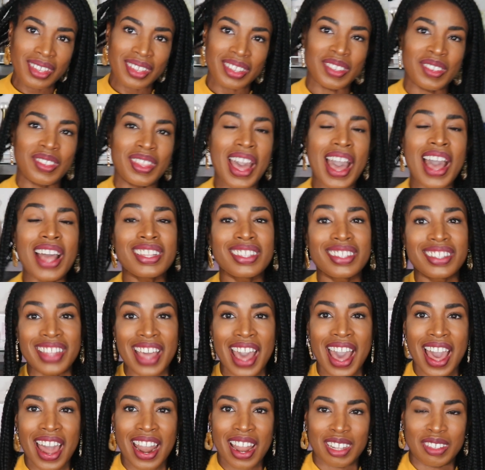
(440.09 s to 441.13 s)
So that's
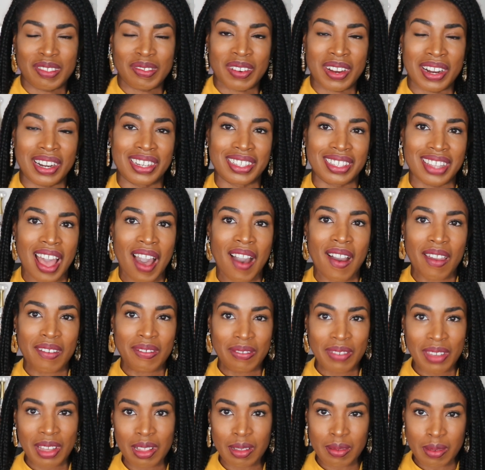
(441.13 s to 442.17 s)
that as far as how I
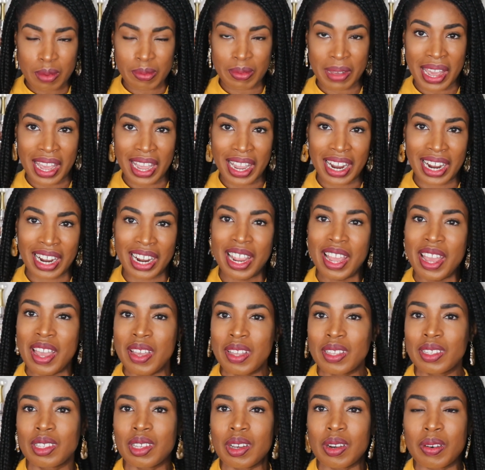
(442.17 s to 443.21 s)
feel about my hair.
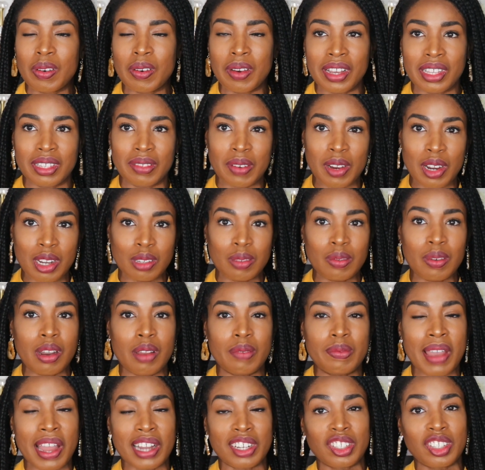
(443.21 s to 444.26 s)
So as far as what
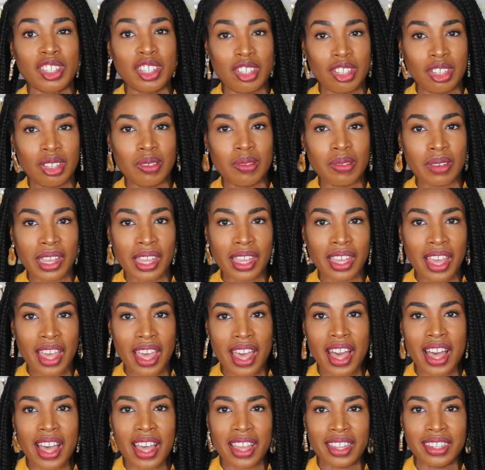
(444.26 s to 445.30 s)
I'm actually doing
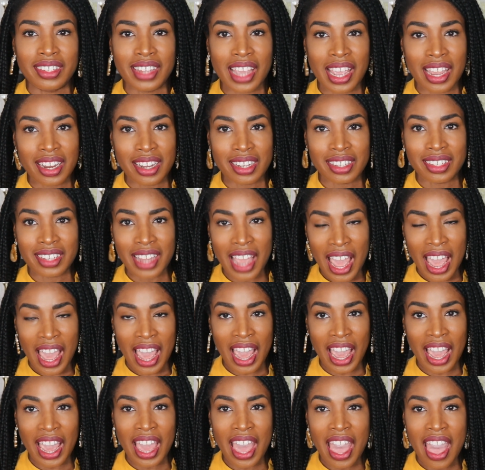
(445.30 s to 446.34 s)
day to
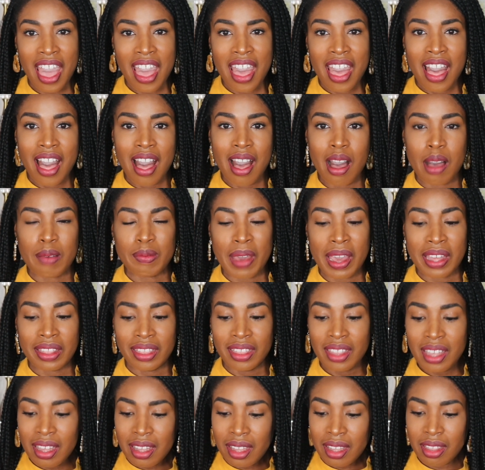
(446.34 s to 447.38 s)
day, I
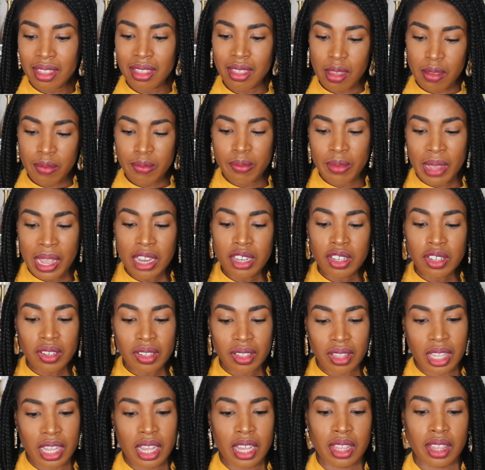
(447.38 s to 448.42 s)
think the
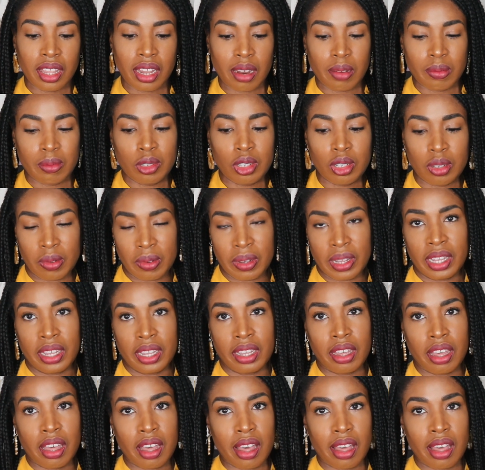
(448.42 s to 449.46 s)
major thing that I'm
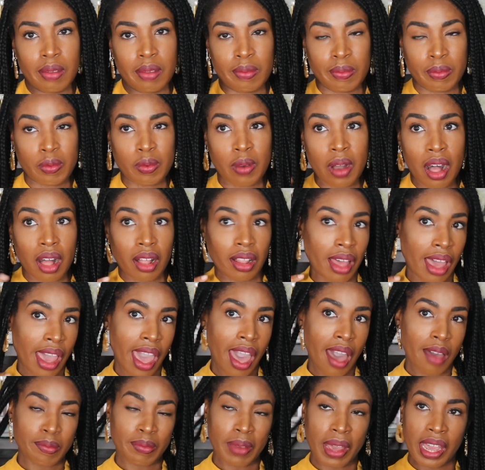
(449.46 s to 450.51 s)
doing while I
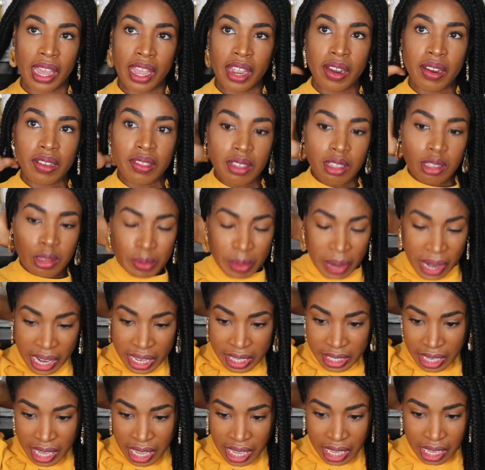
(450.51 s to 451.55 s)
have my hair in these
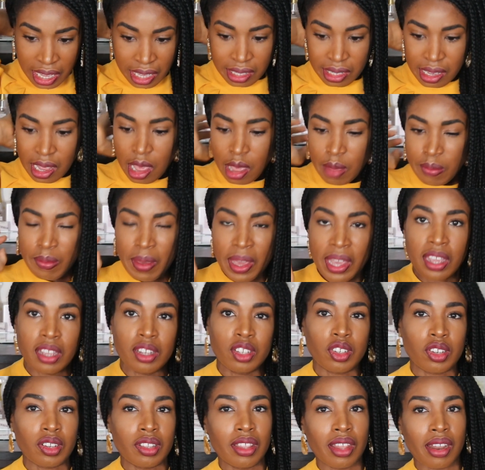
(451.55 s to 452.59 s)
braids is making
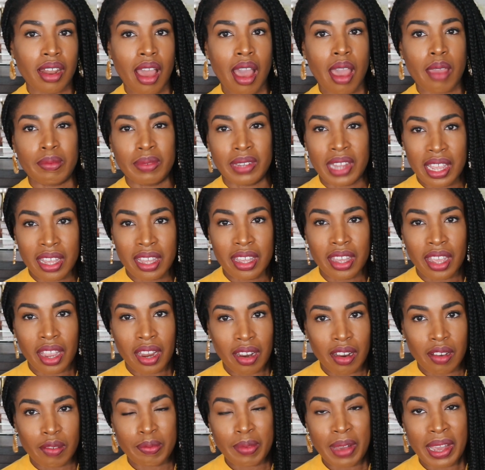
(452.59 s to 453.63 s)
sure that I'm taking
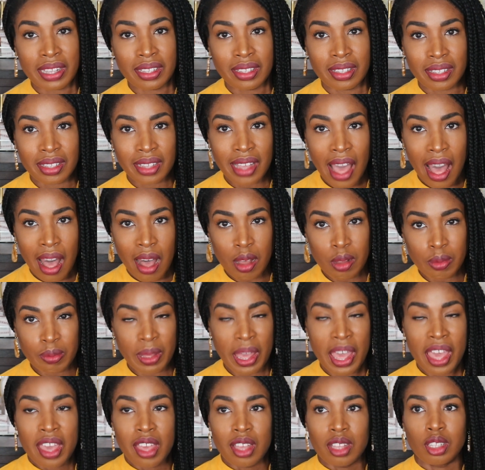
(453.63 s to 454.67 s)
care of my scalp.
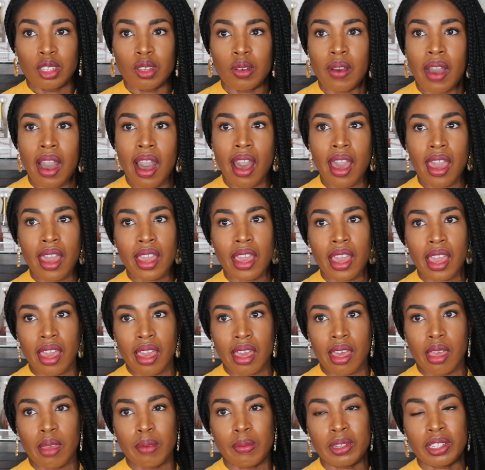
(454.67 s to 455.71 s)
So I
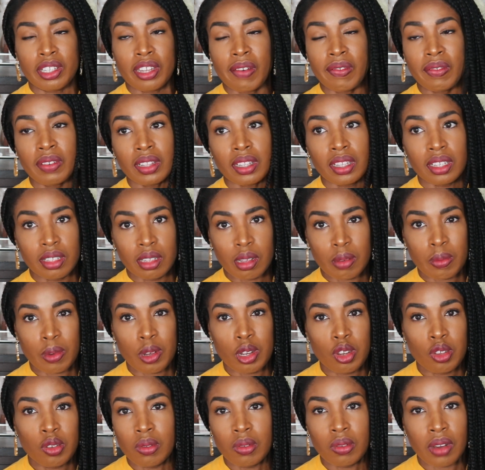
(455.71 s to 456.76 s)
am definitely
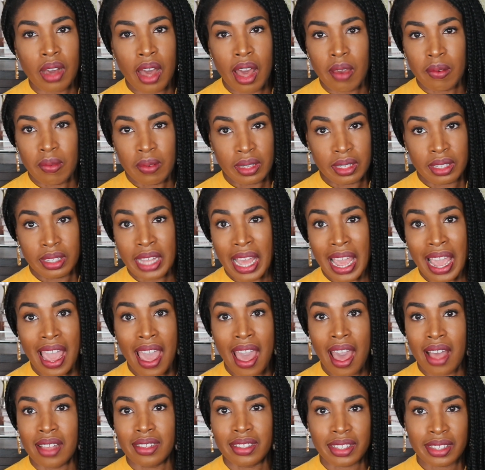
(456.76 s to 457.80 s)
someone who I would say
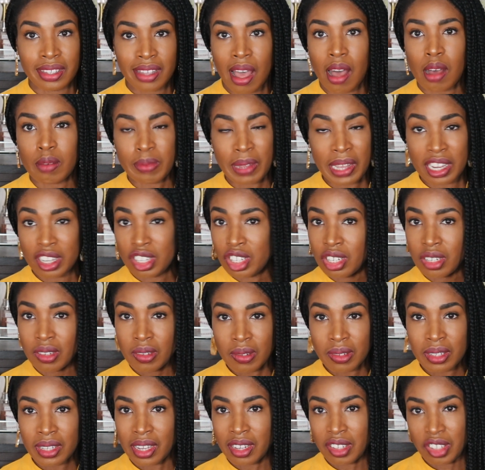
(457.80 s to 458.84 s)
has scalp
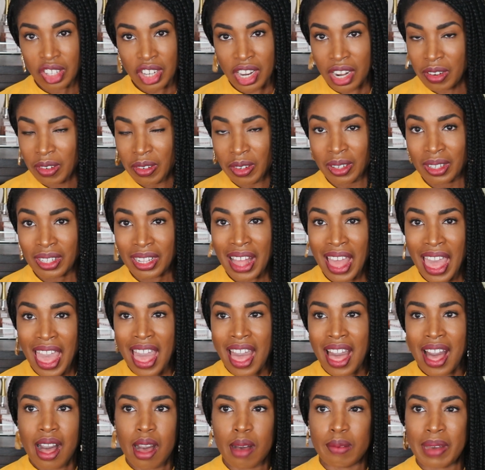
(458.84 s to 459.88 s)
issues in general.
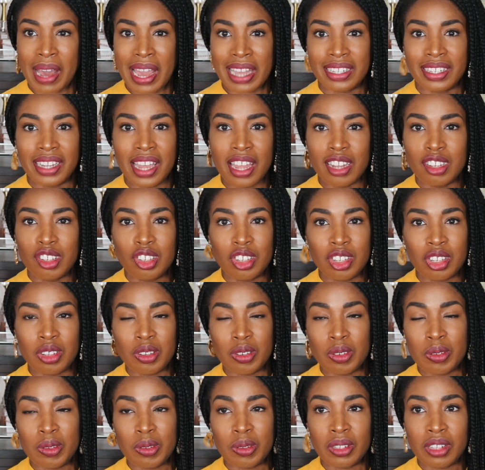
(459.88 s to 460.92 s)
I tend
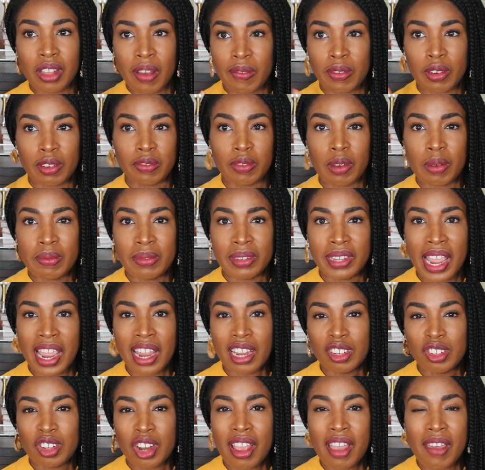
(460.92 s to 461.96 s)
to suffer from
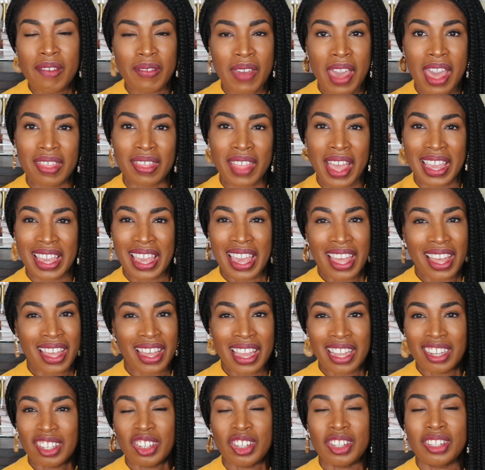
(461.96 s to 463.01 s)
dandruff and like
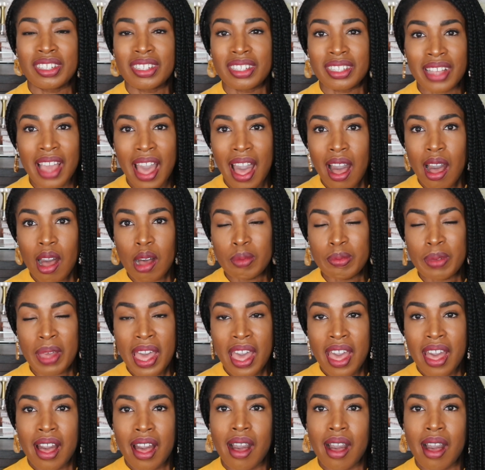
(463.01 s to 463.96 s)
itchy scalp.